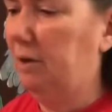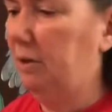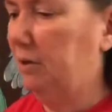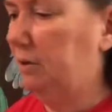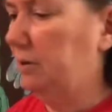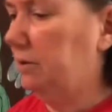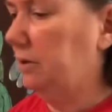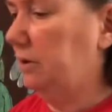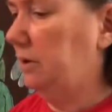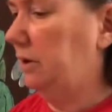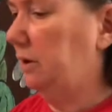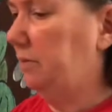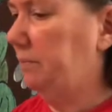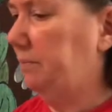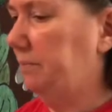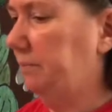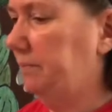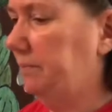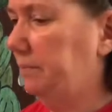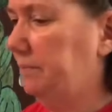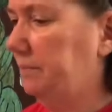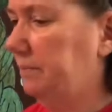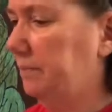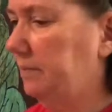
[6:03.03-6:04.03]
Art Club.
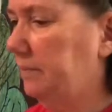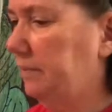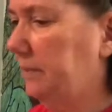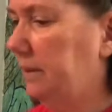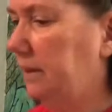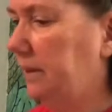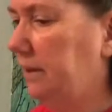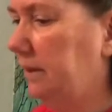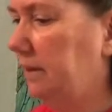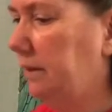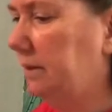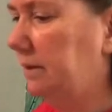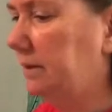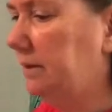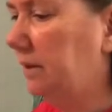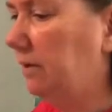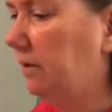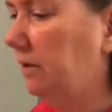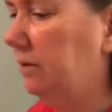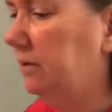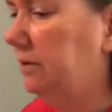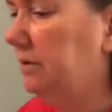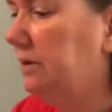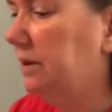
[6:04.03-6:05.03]
So,
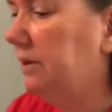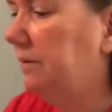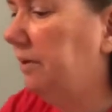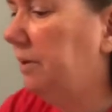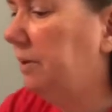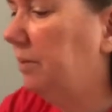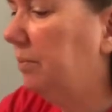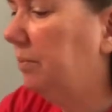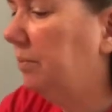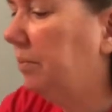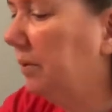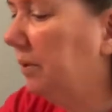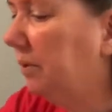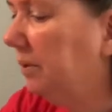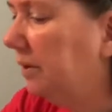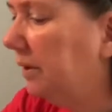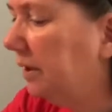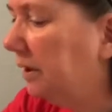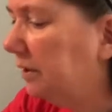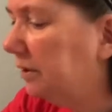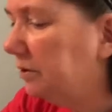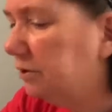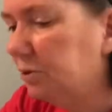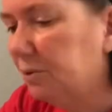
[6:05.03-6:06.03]
oh, there's even a bird
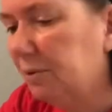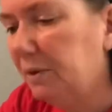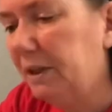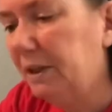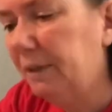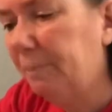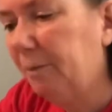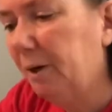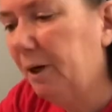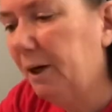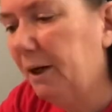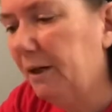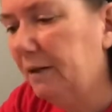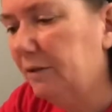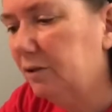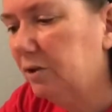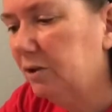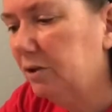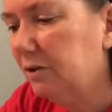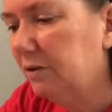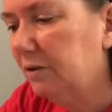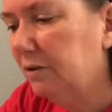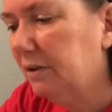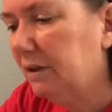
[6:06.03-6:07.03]
on a tree branch
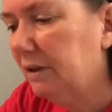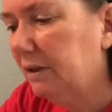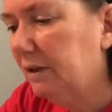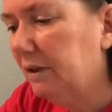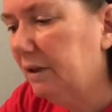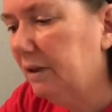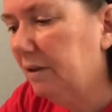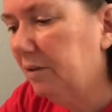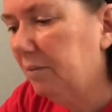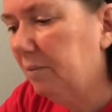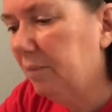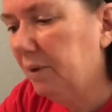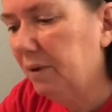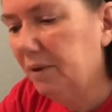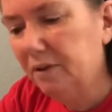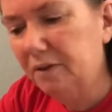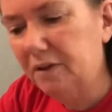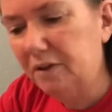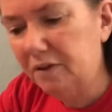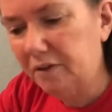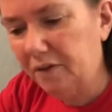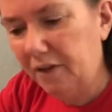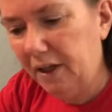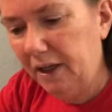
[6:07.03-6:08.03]
and
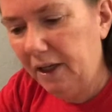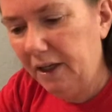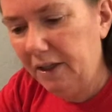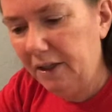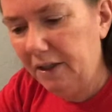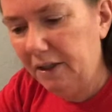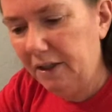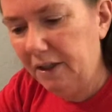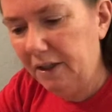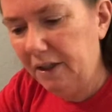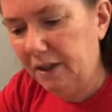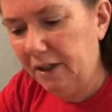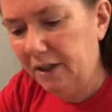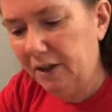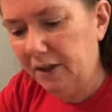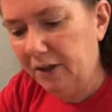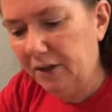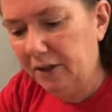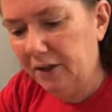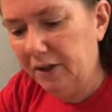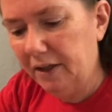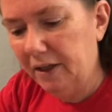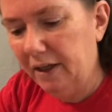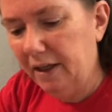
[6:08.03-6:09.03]
birds flying in the
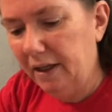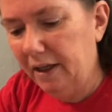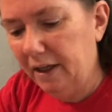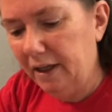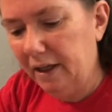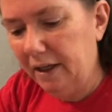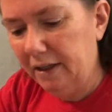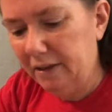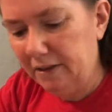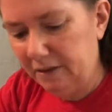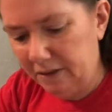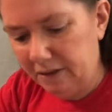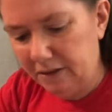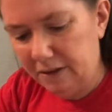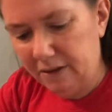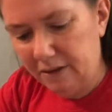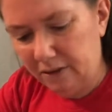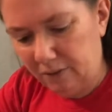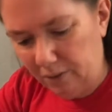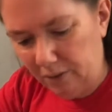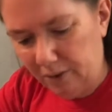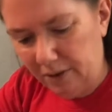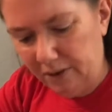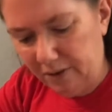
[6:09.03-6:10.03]
air. And this is
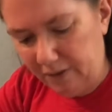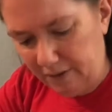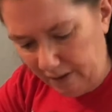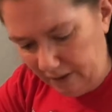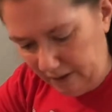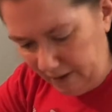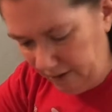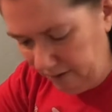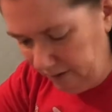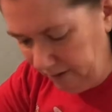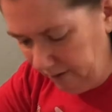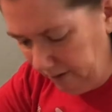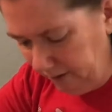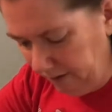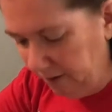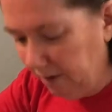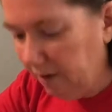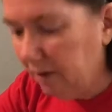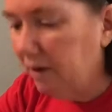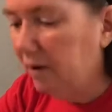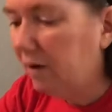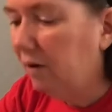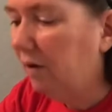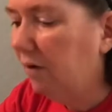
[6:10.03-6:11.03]
going to take
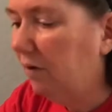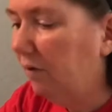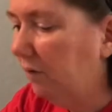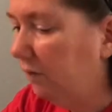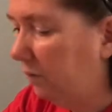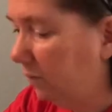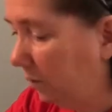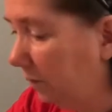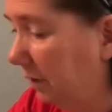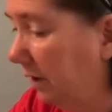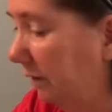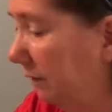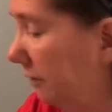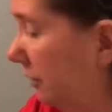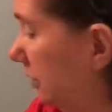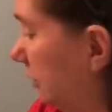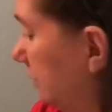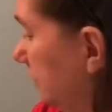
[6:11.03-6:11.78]
forever.